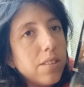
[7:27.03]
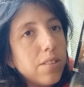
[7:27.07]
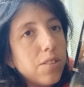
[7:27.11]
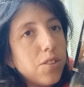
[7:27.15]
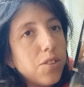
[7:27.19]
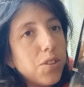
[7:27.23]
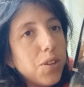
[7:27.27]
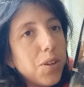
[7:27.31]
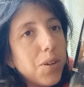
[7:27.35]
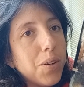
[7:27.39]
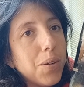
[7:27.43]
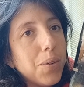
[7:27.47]

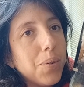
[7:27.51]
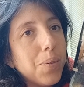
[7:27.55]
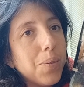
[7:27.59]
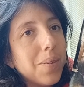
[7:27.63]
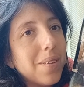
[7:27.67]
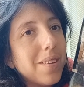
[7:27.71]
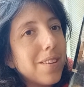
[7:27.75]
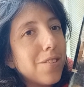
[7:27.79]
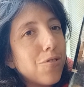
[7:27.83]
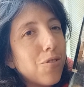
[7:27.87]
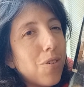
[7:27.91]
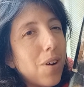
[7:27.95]
So
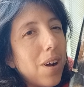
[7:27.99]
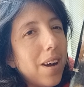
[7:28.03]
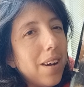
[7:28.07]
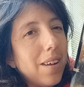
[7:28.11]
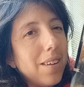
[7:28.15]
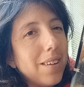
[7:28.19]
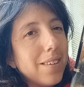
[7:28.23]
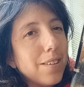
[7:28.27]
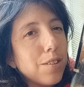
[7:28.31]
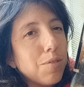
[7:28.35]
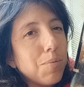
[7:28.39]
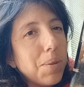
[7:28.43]
the trial
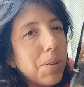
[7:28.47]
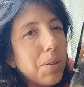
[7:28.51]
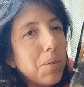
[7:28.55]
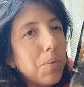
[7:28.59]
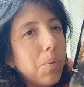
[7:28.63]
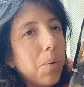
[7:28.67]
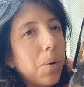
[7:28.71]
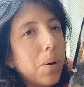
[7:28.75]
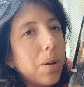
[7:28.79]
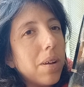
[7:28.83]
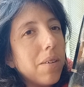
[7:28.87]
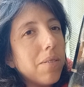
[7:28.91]
has been the
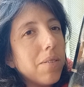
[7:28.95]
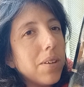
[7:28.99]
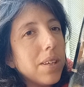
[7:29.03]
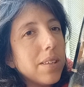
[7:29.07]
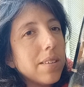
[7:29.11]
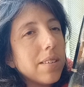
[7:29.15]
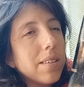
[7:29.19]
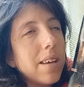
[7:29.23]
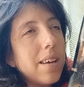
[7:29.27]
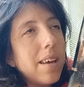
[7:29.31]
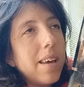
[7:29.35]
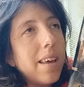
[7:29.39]
one of
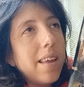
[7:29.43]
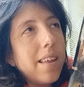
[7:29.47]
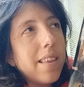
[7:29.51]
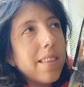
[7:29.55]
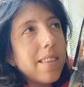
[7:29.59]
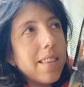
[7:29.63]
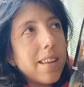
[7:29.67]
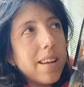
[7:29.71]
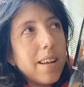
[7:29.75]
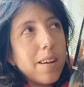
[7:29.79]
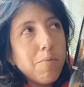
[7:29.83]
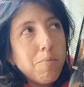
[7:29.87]
his
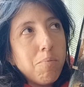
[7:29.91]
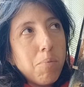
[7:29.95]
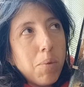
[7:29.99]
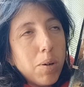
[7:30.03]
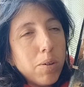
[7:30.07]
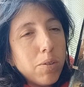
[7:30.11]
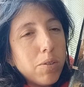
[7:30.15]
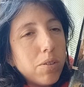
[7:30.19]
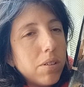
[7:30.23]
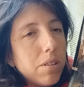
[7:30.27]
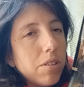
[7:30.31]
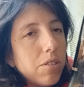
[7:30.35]
that I'm
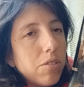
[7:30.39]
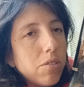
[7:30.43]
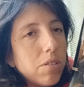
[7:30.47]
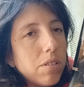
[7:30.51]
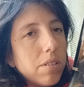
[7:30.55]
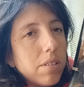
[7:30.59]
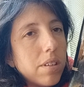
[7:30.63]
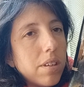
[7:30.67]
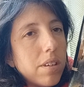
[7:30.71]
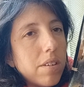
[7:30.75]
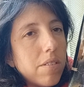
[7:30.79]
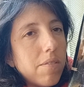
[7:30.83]
most
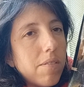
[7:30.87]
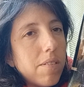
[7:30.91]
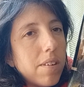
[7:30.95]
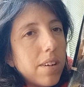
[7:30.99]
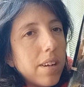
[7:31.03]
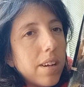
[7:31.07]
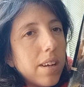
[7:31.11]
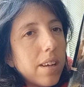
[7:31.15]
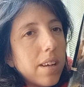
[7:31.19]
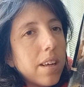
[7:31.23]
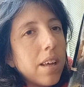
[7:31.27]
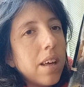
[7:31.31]
interested in
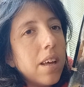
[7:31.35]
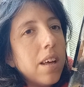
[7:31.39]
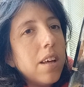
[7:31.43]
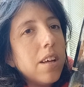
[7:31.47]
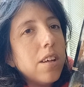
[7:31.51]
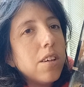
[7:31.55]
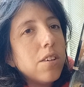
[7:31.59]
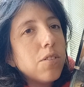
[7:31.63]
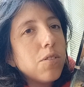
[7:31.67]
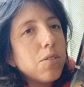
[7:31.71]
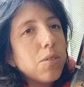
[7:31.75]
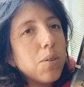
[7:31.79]
reading.
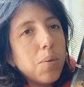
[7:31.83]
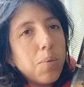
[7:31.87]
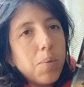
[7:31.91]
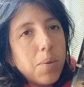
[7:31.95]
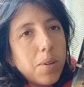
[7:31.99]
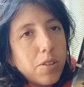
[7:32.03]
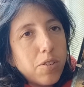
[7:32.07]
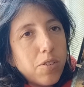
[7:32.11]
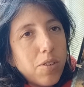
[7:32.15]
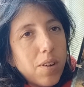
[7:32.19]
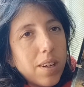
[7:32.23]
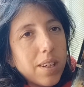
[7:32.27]
So I
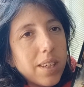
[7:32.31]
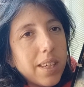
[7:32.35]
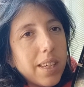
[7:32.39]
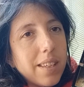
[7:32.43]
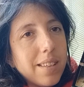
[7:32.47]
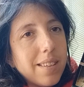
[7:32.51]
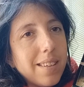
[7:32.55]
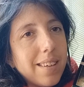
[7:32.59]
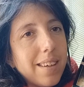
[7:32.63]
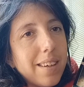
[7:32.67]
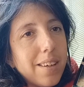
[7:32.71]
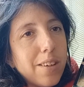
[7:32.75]
want to try and get
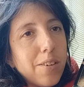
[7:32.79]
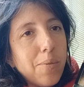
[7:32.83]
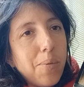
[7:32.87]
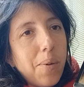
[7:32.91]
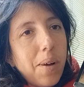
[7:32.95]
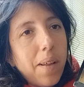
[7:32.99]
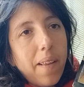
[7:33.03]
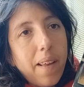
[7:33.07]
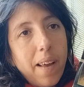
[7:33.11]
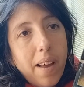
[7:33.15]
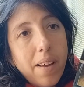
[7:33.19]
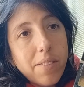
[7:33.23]
to it
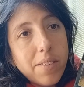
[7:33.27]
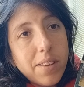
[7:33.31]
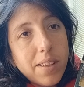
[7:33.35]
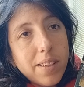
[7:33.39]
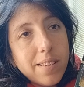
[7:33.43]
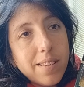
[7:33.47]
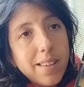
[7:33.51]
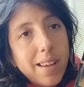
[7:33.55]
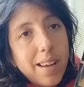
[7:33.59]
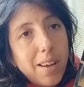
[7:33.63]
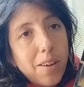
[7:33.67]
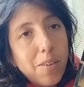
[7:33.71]
while I have
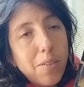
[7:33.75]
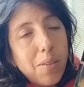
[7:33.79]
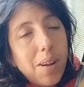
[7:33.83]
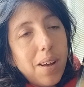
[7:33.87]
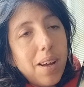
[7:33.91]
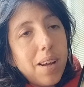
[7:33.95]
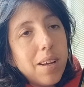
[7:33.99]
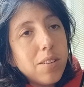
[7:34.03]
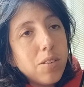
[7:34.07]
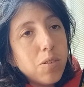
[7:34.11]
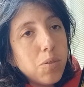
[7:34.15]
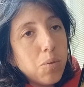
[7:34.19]
this out
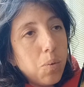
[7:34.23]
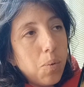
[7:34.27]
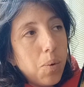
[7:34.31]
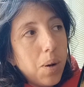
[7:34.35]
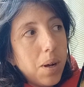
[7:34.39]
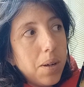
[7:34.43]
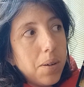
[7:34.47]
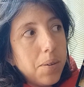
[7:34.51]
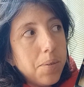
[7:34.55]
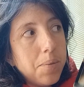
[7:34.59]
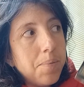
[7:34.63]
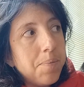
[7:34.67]
as
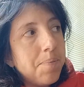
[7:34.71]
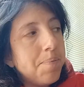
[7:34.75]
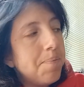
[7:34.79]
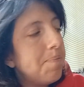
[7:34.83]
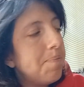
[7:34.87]
well.